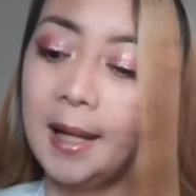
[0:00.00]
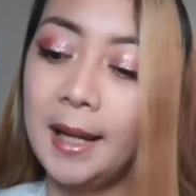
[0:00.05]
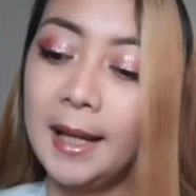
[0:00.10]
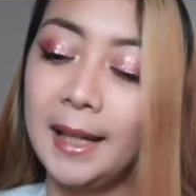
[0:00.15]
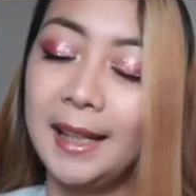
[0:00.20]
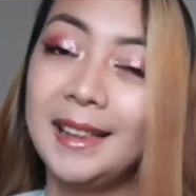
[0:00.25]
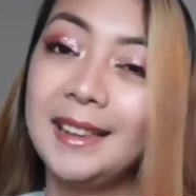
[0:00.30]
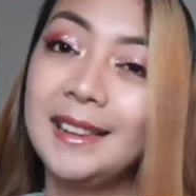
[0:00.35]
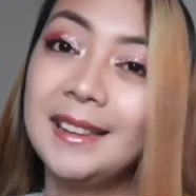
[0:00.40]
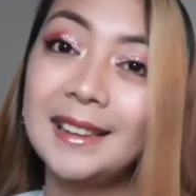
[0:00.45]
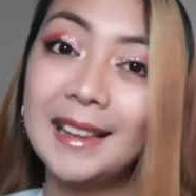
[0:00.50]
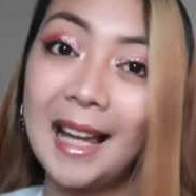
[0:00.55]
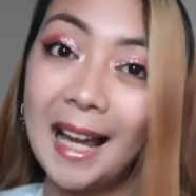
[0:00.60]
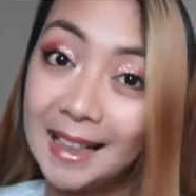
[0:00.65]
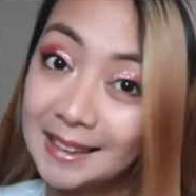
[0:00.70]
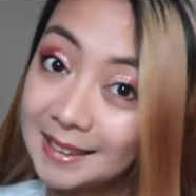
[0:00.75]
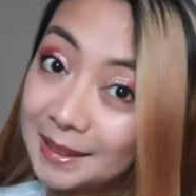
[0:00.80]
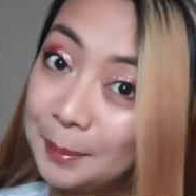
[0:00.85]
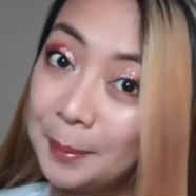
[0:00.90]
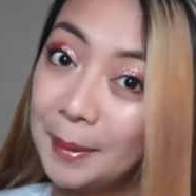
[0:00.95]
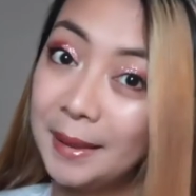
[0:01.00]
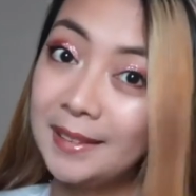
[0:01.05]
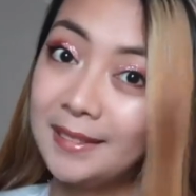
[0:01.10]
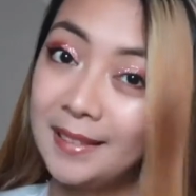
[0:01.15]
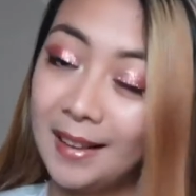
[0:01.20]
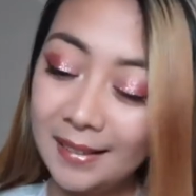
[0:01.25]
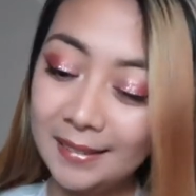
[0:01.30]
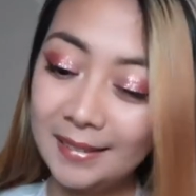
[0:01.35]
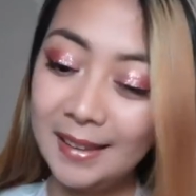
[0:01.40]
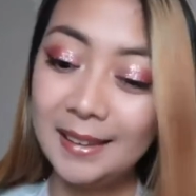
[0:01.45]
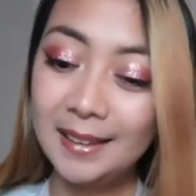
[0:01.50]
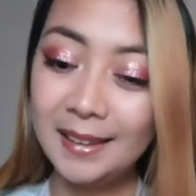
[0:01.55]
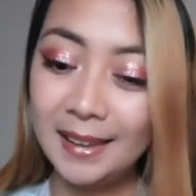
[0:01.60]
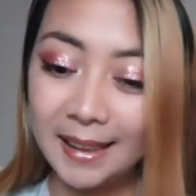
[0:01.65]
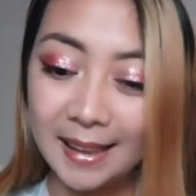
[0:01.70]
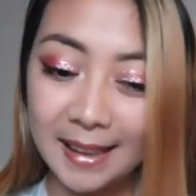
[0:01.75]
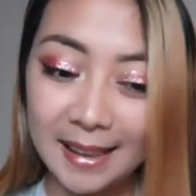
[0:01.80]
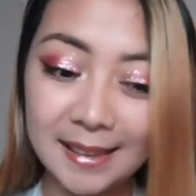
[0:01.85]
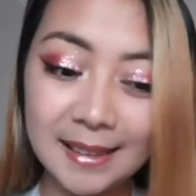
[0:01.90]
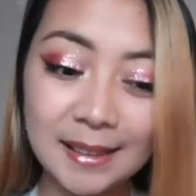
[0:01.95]
And last but not the
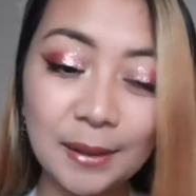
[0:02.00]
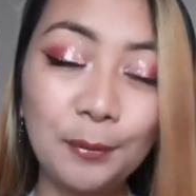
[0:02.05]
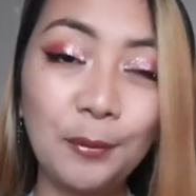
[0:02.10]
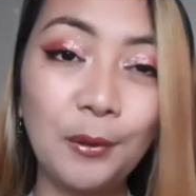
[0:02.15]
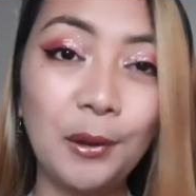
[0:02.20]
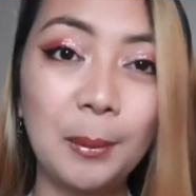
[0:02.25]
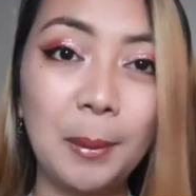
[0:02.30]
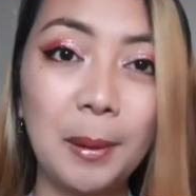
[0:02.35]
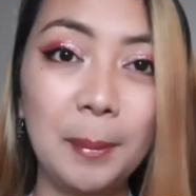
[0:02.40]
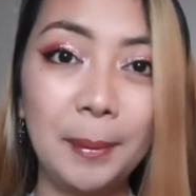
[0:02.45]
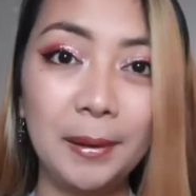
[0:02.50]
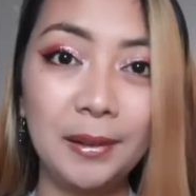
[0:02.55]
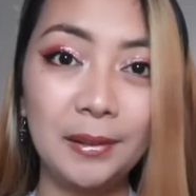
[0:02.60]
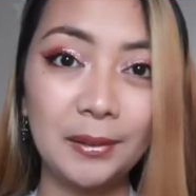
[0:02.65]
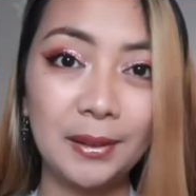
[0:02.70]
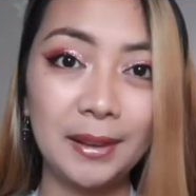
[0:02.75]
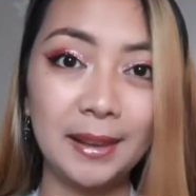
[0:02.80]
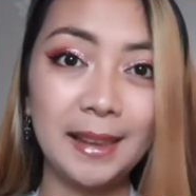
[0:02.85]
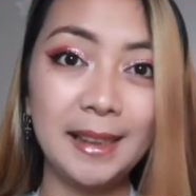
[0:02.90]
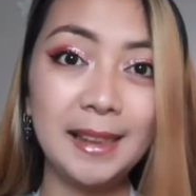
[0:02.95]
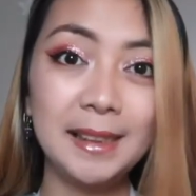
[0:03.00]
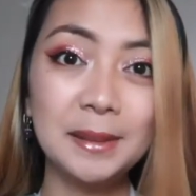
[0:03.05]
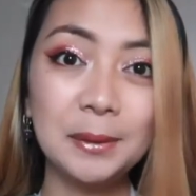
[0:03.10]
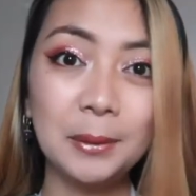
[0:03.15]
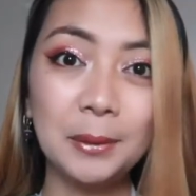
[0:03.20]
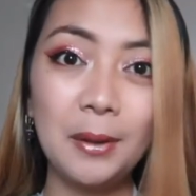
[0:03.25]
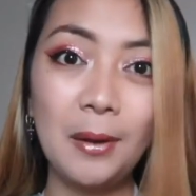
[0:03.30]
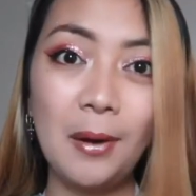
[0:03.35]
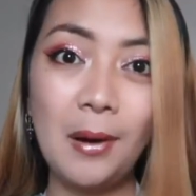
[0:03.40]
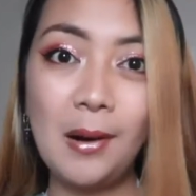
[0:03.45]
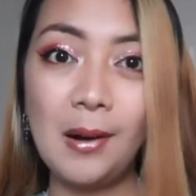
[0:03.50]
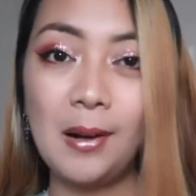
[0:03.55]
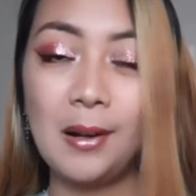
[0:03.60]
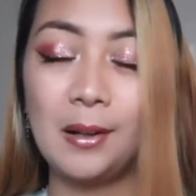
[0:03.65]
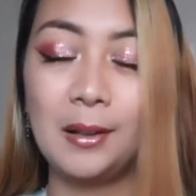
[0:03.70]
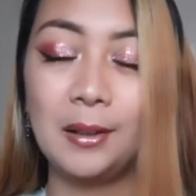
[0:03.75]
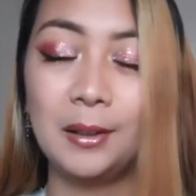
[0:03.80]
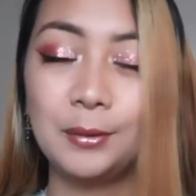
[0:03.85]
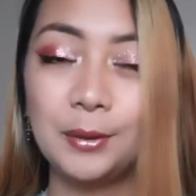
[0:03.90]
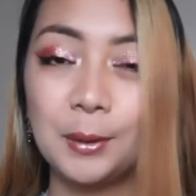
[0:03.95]
least, for my Pandora eStore
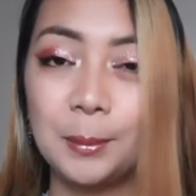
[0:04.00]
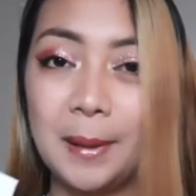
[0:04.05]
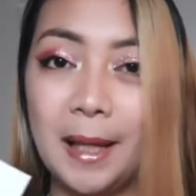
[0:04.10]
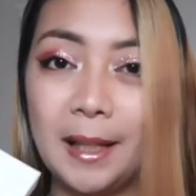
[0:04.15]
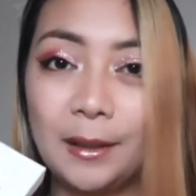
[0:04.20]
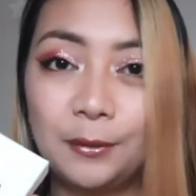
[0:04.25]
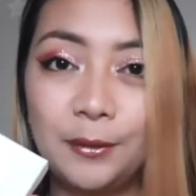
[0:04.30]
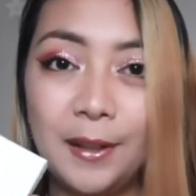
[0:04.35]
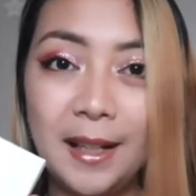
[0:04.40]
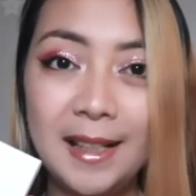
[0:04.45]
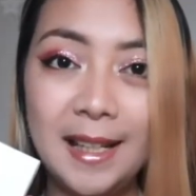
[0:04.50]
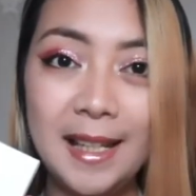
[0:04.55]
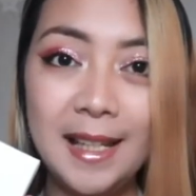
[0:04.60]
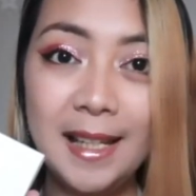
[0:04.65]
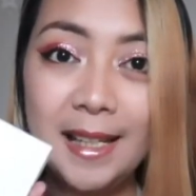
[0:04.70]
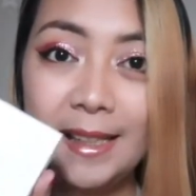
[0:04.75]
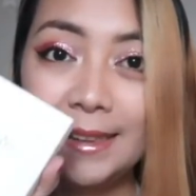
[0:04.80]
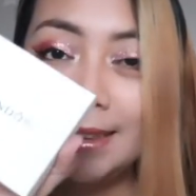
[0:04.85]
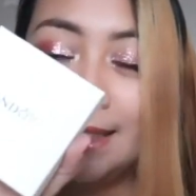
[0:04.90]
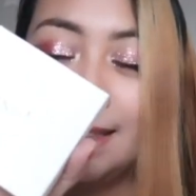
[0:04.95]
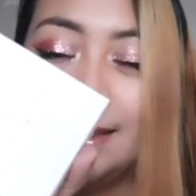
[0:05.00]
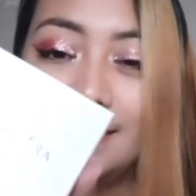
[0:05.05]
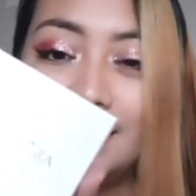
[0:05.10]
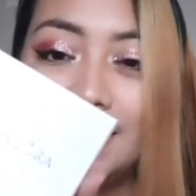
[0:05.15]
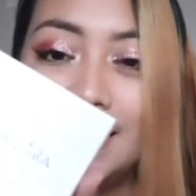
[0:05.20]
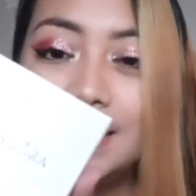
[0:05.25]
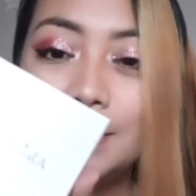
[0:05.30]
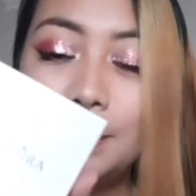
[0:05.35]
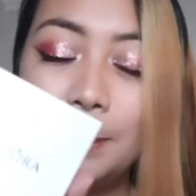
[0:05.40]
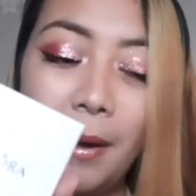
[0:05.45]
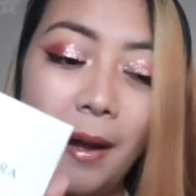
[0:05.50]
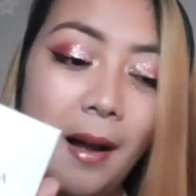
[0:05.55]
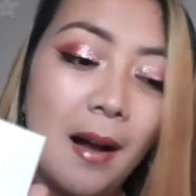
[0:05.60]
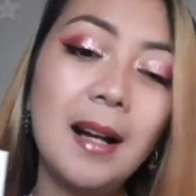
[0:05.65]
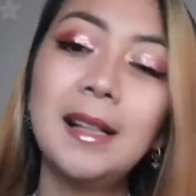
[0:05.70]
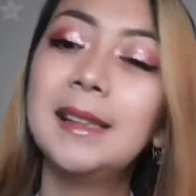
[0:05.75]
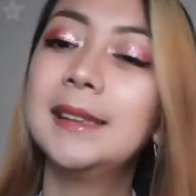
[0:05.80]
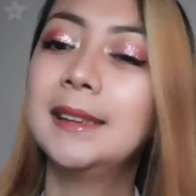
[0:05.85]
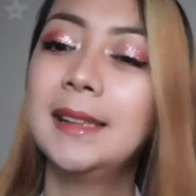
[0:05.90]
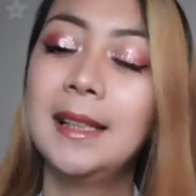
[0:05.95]
haul for Black Friday is in this
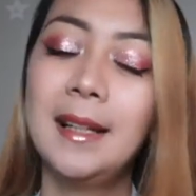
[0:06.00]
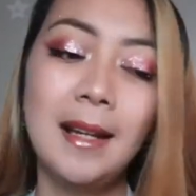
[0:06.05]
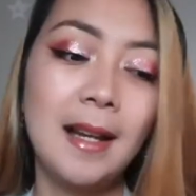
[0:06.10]
box.